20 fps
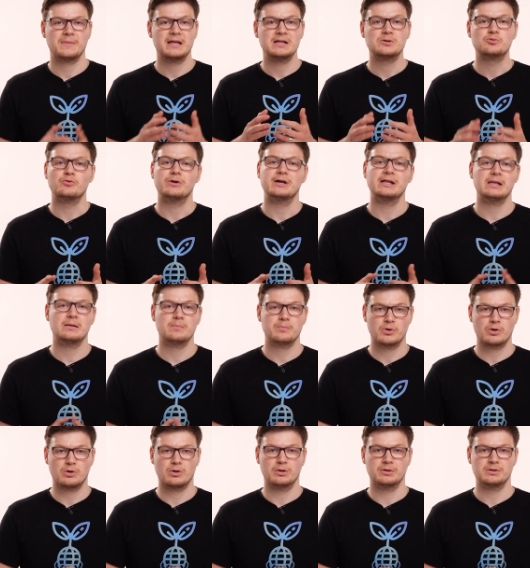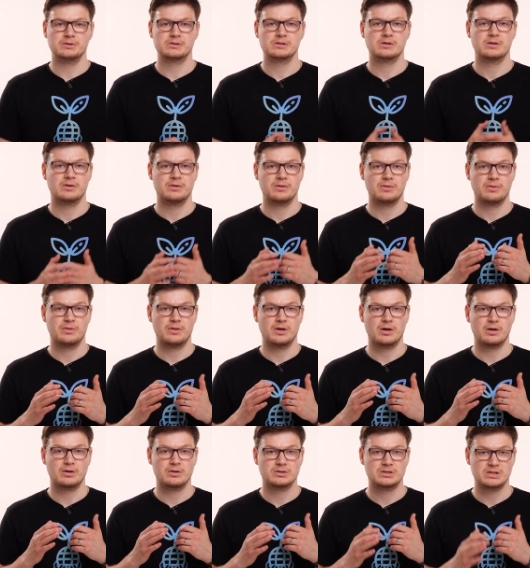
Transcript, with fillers: it's really important that